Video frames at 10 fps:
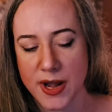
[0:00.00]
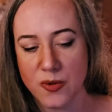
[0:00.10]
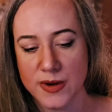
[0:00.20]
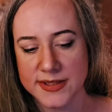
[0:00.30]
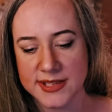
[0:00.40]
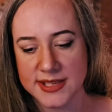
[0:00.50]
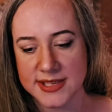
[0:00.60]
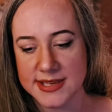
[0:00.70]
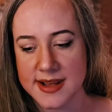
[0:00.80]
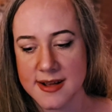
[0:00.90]
And it wasn't
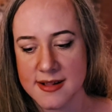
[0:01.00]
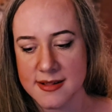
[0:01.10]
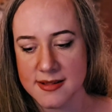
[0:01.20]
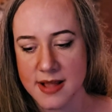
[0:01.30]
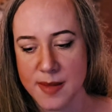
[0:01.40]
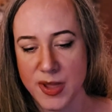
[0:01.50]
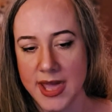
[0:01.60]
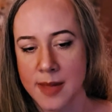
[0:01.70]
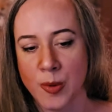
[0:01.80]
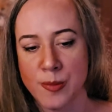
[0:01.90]
until I
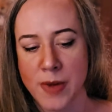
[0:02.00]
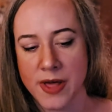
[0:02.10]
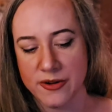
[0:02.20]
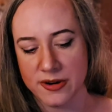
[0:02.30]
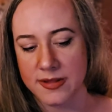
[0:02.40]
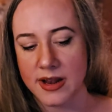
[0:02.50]
became a mother